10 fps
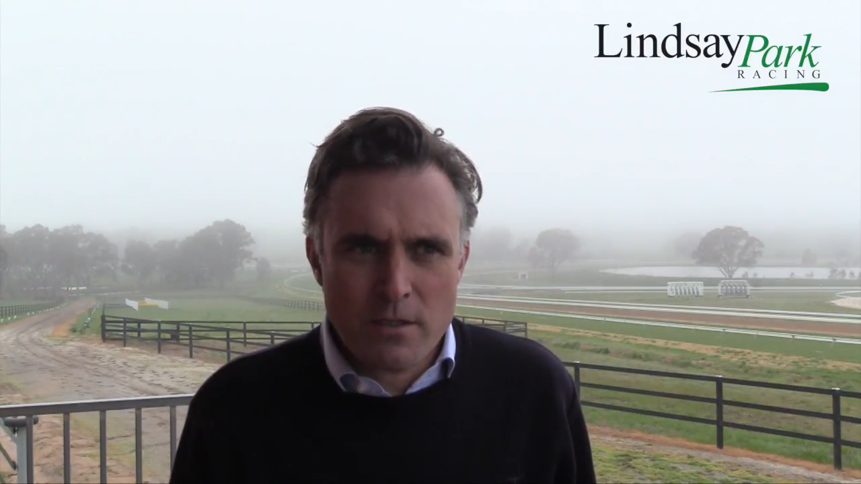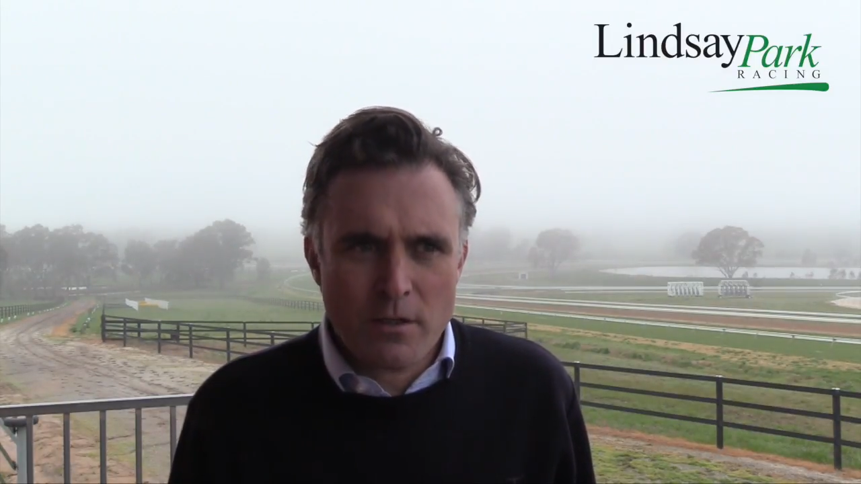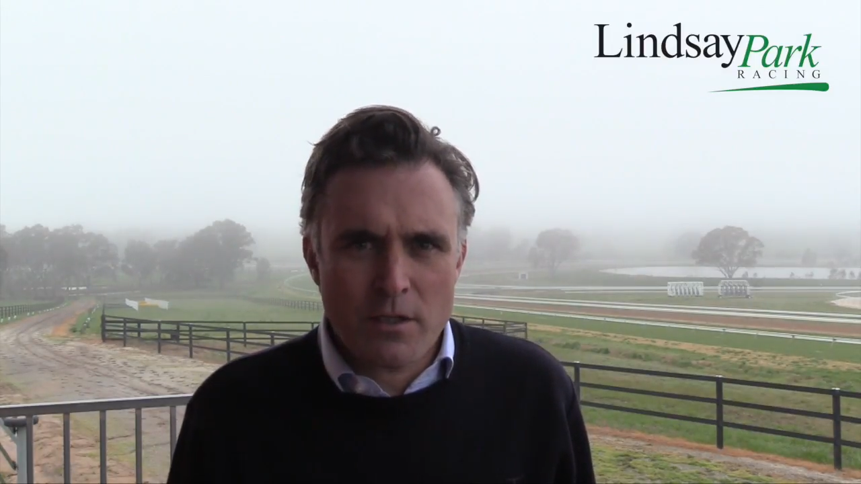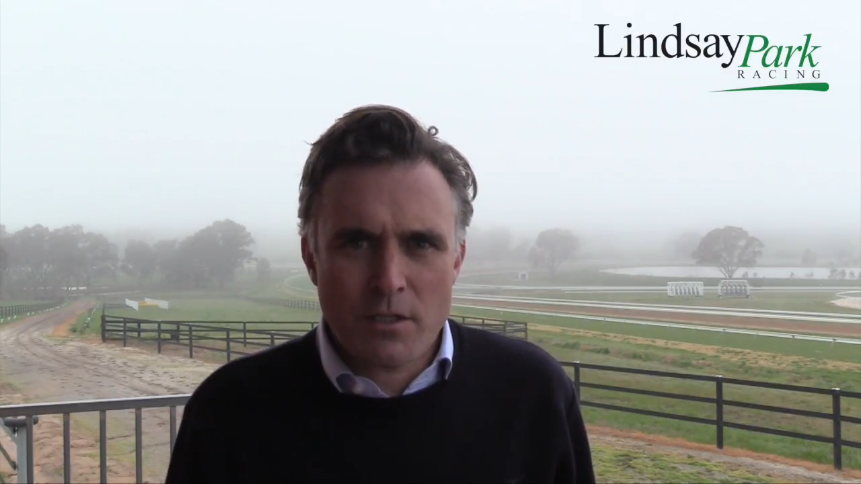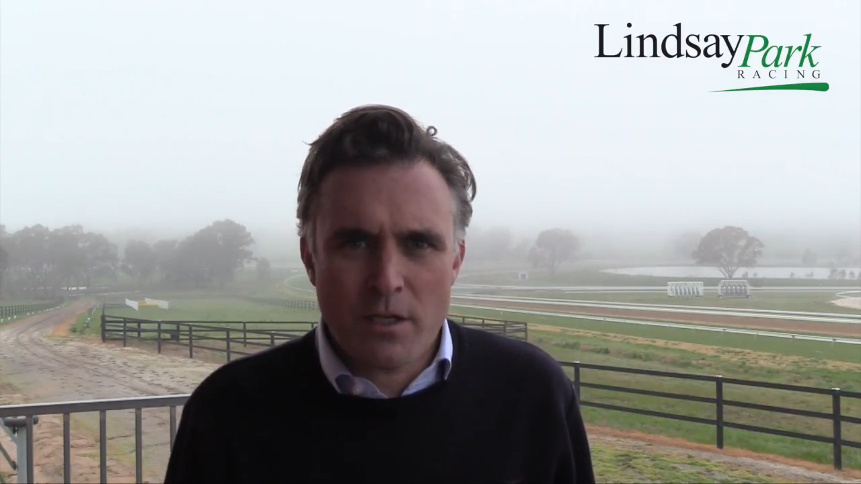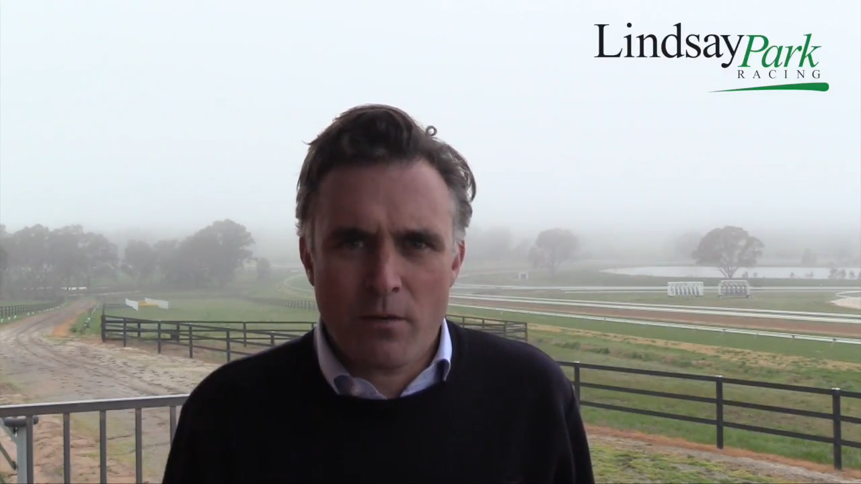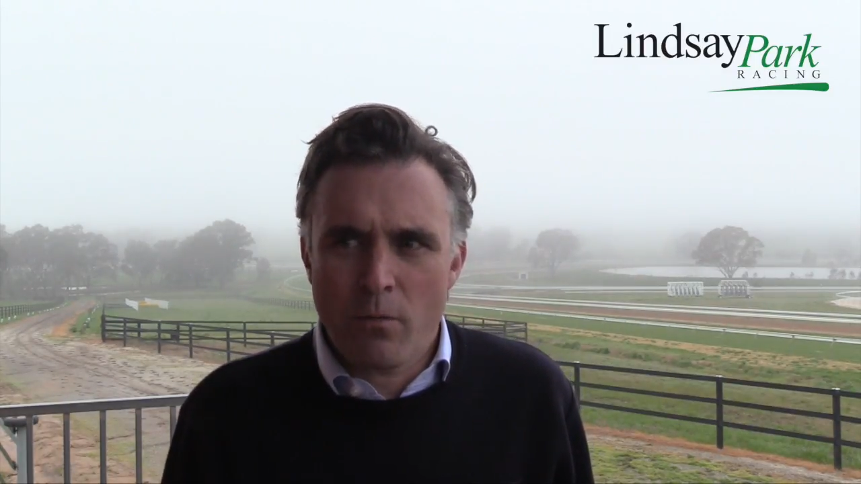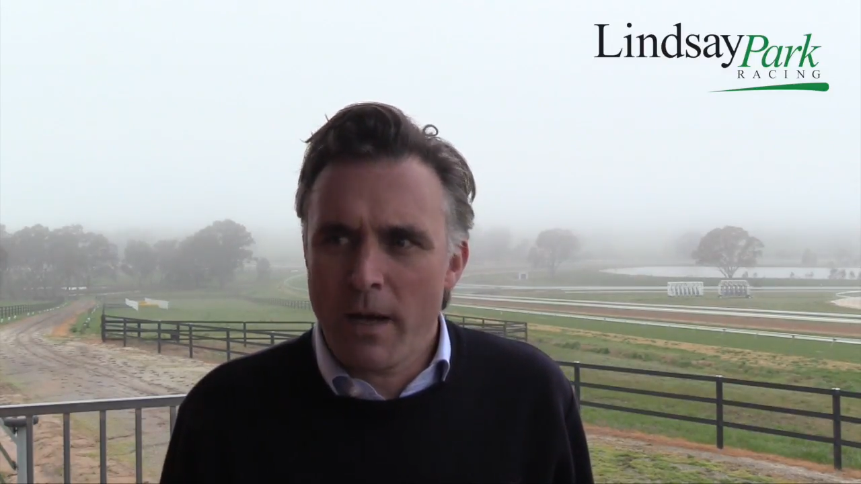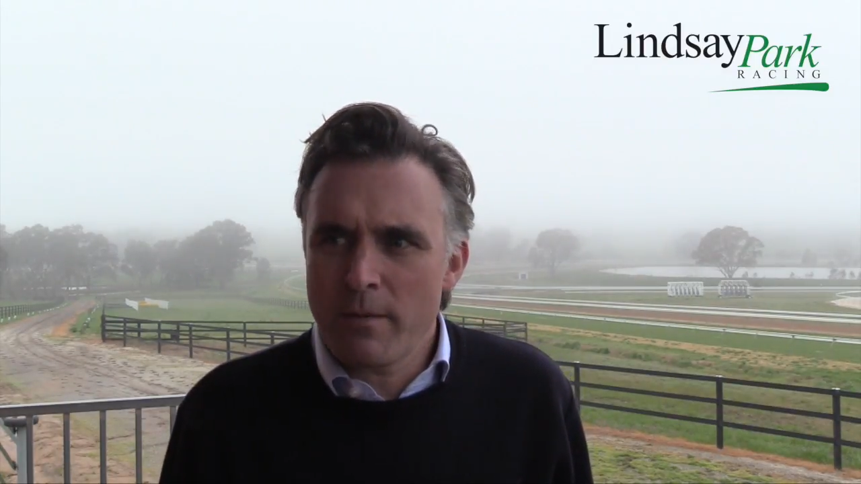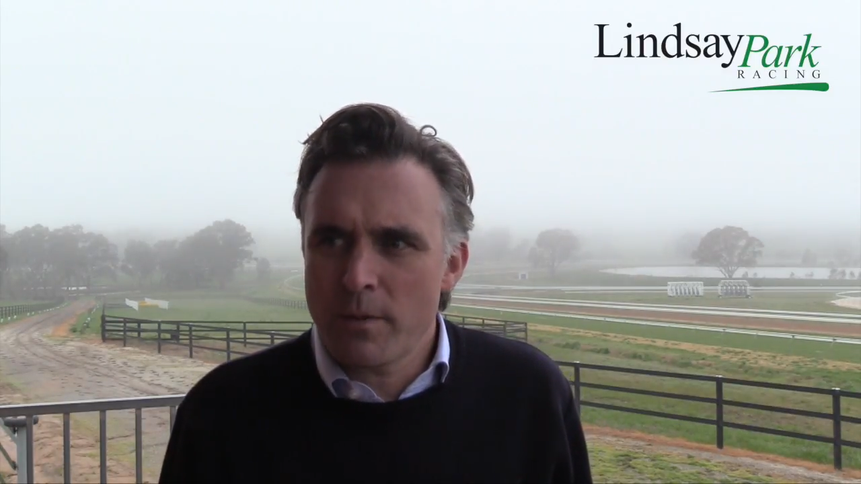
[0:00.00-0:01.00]
He's got his share of
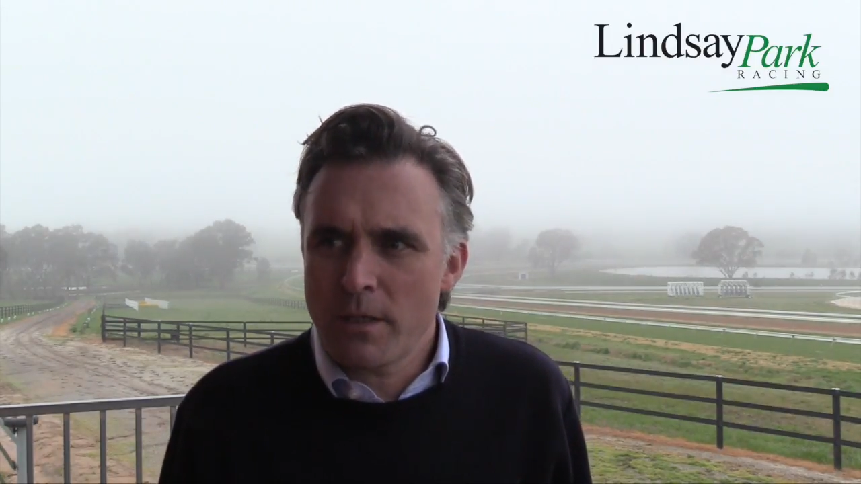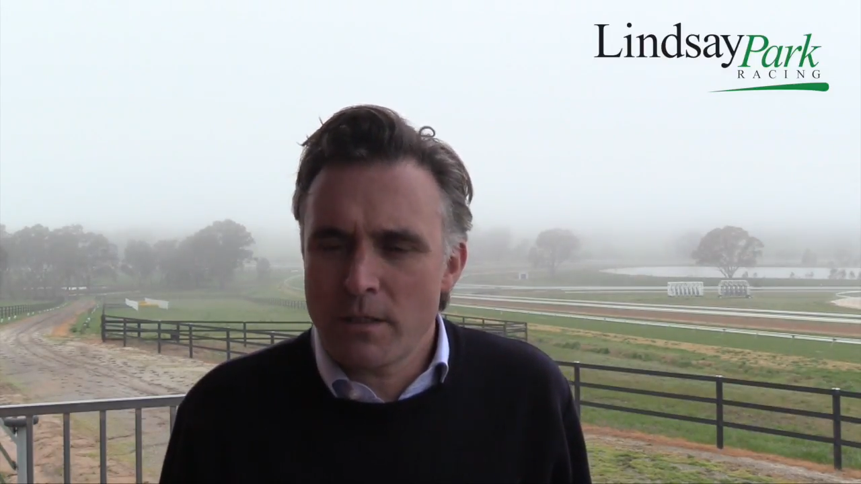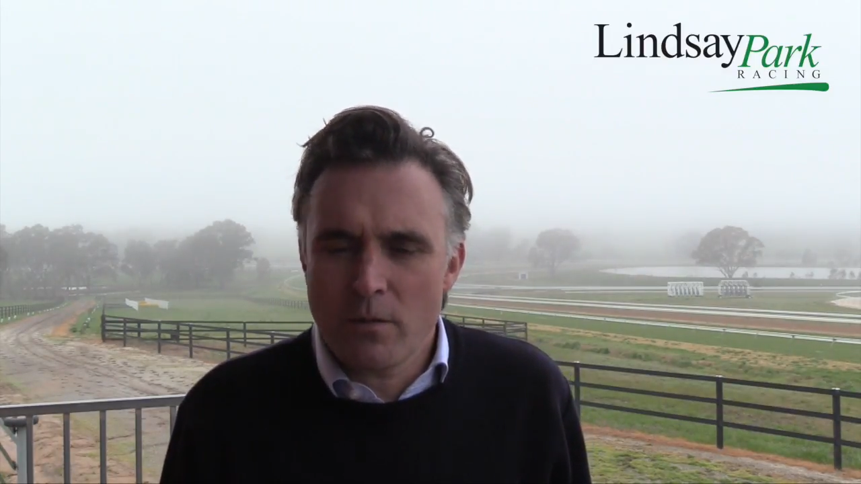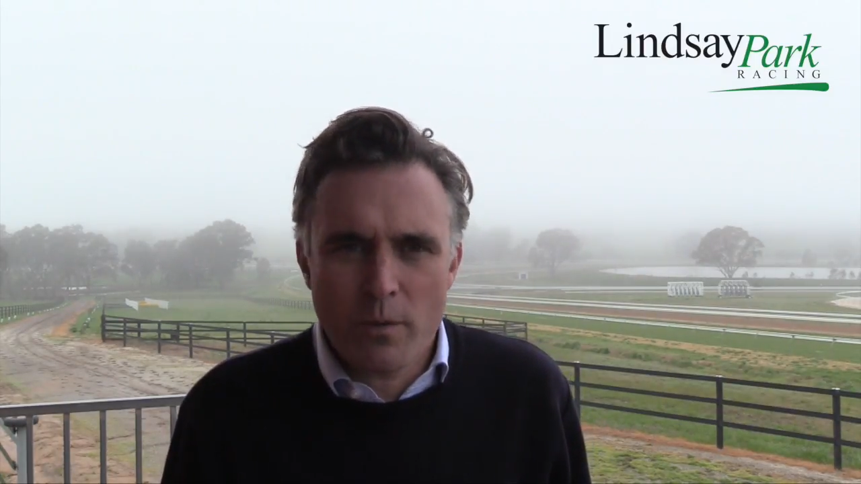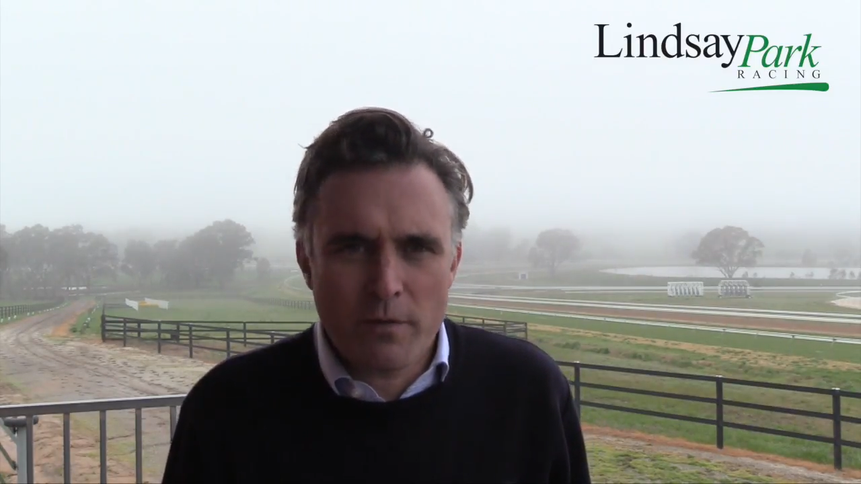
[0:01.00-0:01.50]
weight, but he did